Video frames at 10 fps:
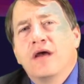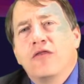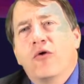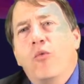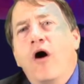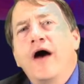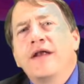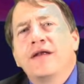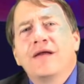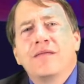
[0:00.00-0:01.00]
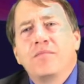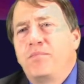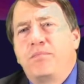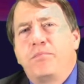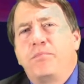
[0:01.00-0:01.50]
The one
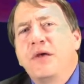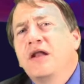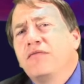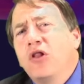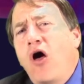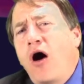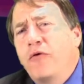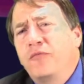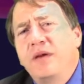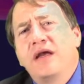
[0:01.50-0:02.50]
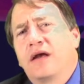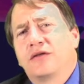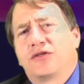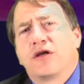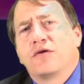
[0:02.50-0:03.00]
bit of law was being
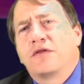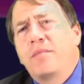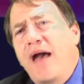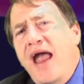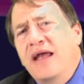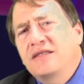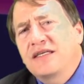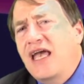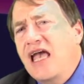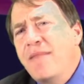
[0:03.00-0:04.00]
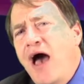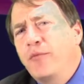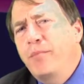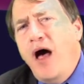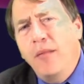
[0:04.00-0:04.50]
considered, the banks came
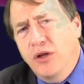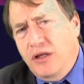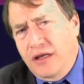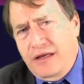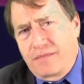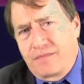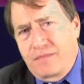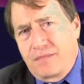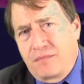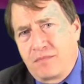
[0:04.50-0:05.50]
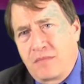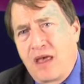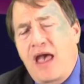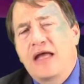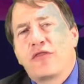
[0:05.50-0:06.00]
out publicly
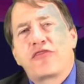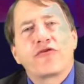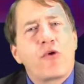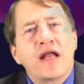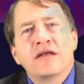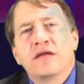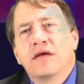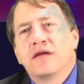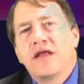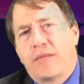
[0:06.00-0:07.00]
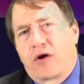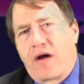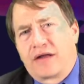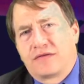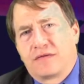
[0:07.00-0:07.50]
and threatened
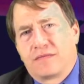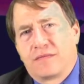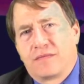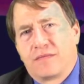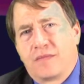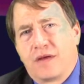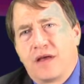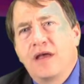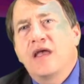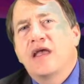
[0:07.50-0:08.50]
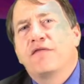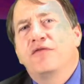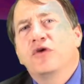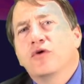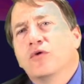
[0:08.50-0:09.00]
Democrats. If
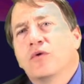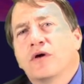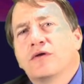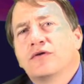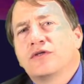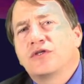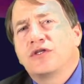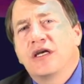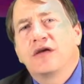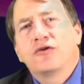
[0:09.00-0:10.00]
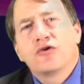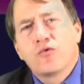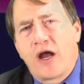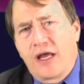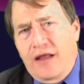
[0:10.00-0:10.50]
you seek to
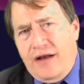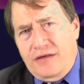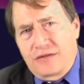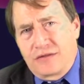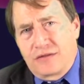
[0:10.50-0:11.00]
regulate us,